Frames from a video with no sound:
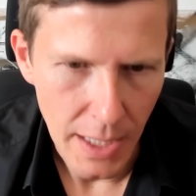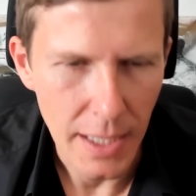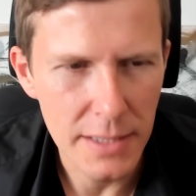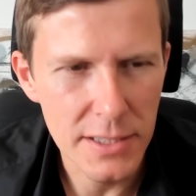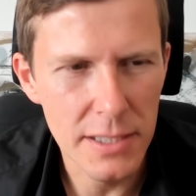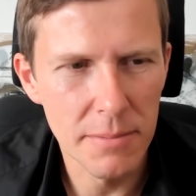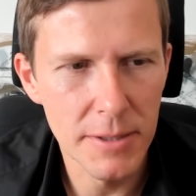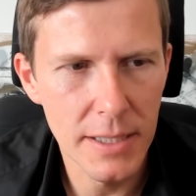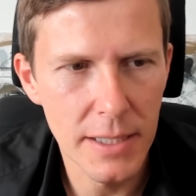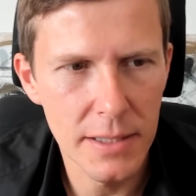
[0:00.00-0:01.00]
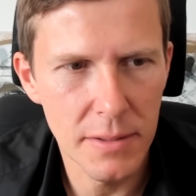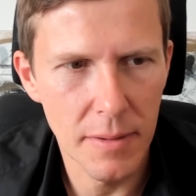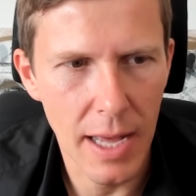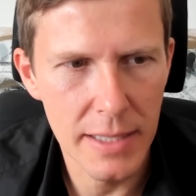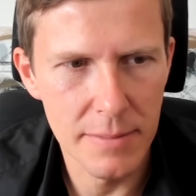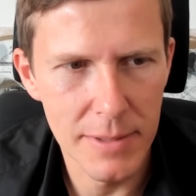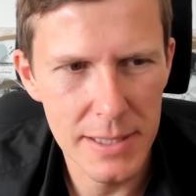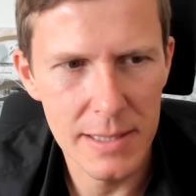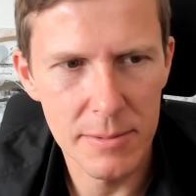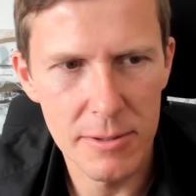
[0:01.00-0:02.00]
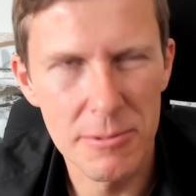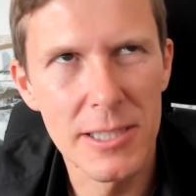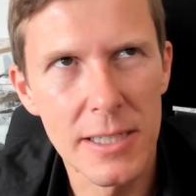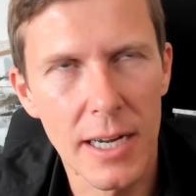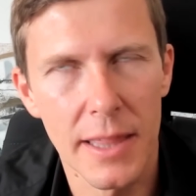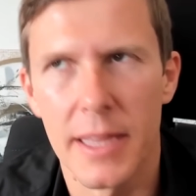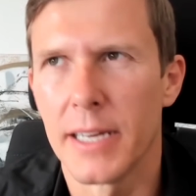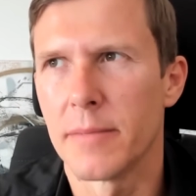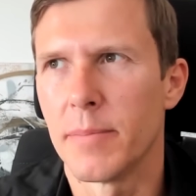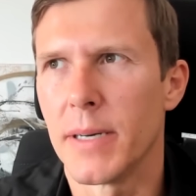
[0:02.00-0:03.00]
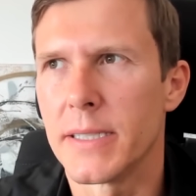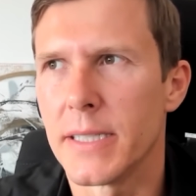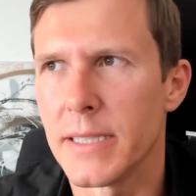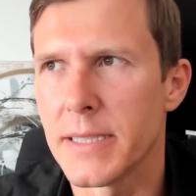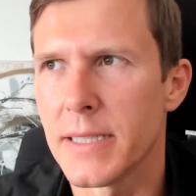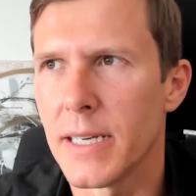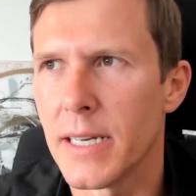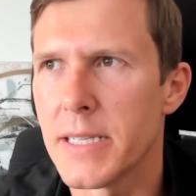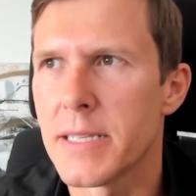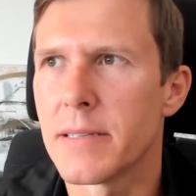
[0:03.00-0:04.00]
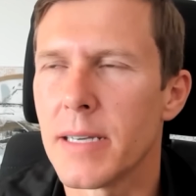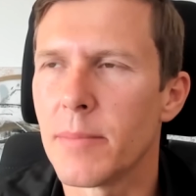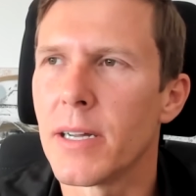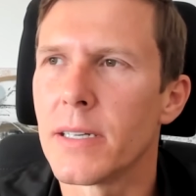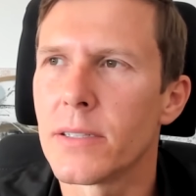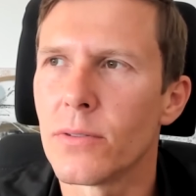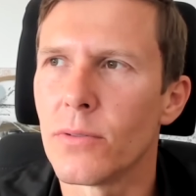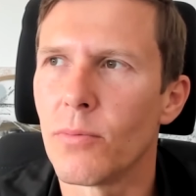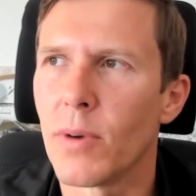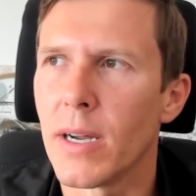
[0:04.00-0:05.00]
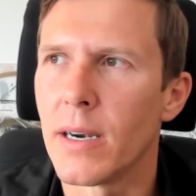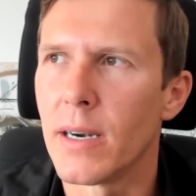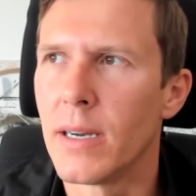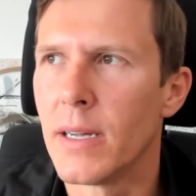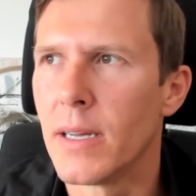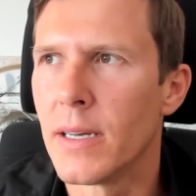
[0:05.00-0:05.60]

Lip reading: Yeah, ChatGPT has a monthly subscription, I think, but it's similar to where